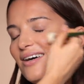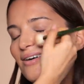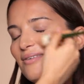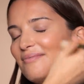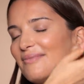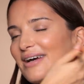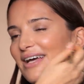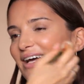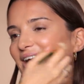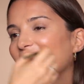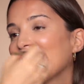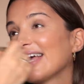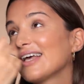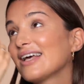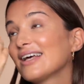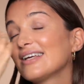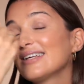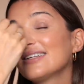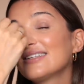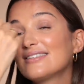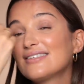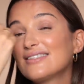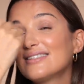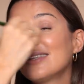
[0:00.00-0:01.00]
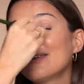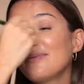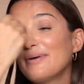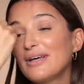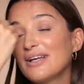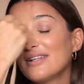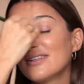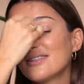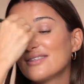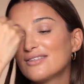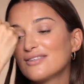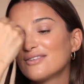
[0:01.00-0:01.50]
But it
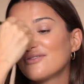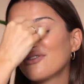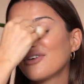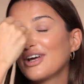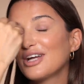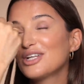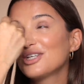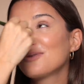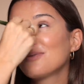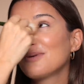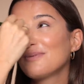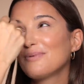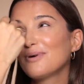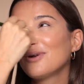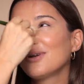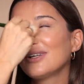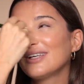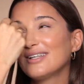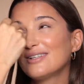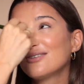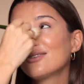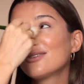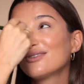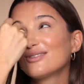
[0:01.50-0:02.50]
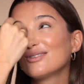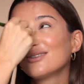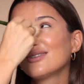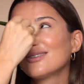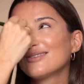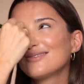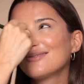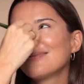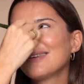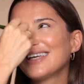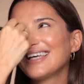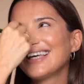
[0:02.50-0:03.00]
depends. French people insult
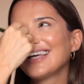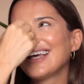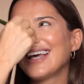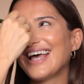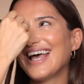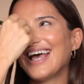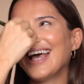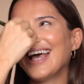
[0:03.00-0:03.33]
me.